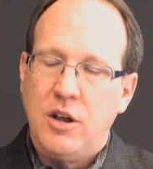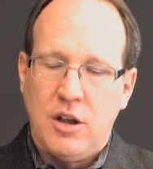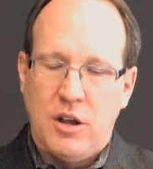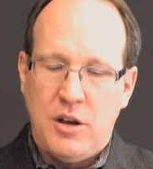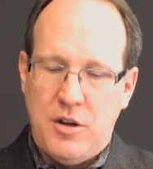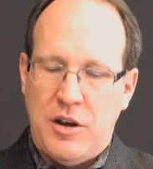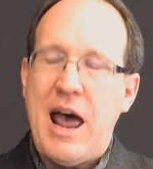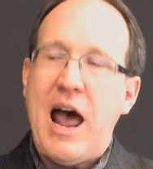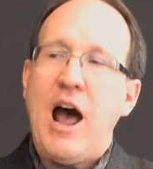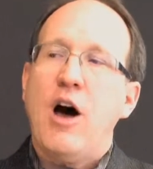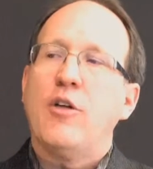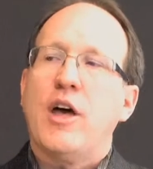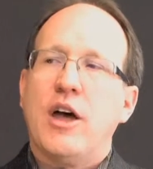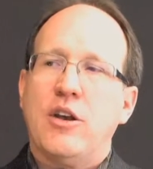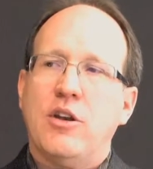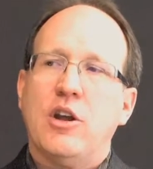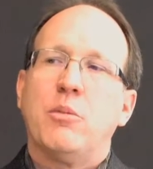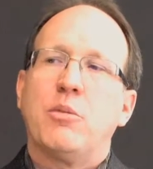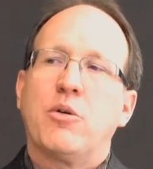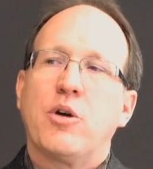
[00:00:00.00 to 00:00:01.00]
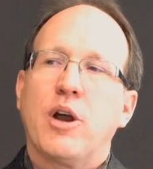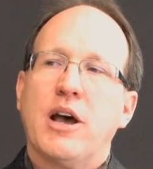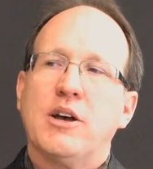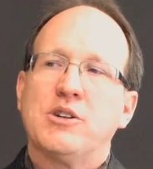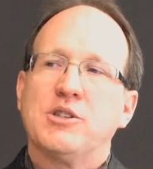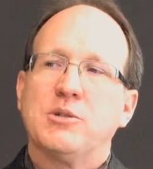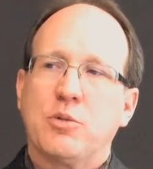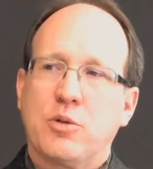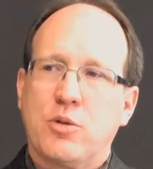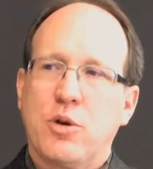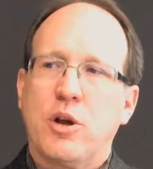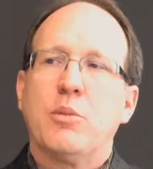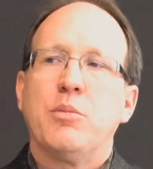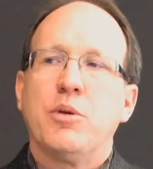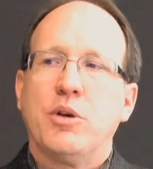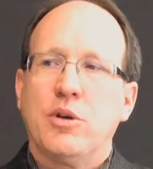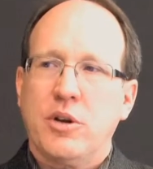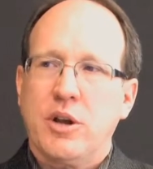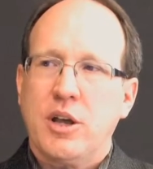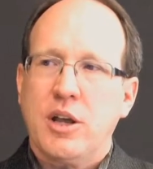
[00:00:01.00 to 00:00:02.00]
Now that number has some
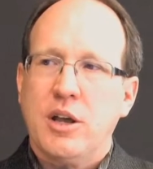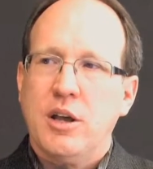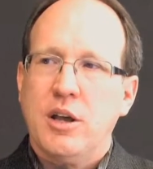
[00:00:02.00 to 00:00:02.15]
credibility.